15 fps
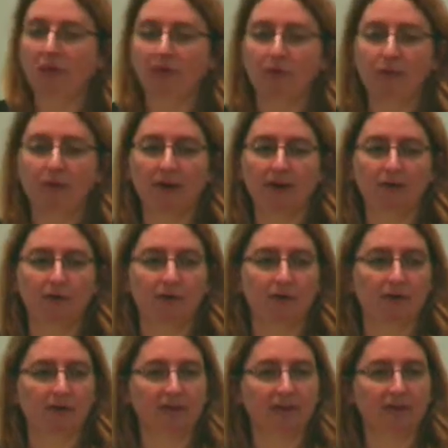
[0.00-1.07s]
of the ways we're
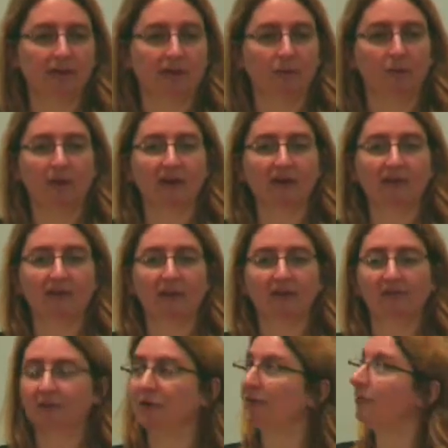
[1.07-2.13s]
doing this, and I wanted to
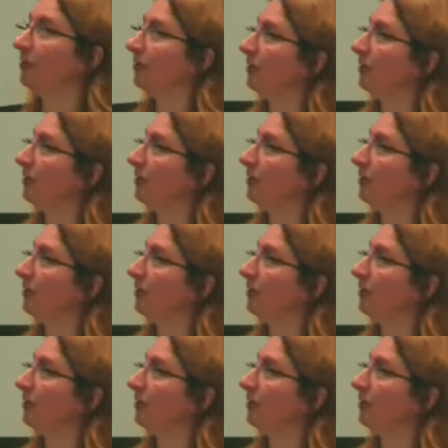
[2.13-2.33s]
let folks here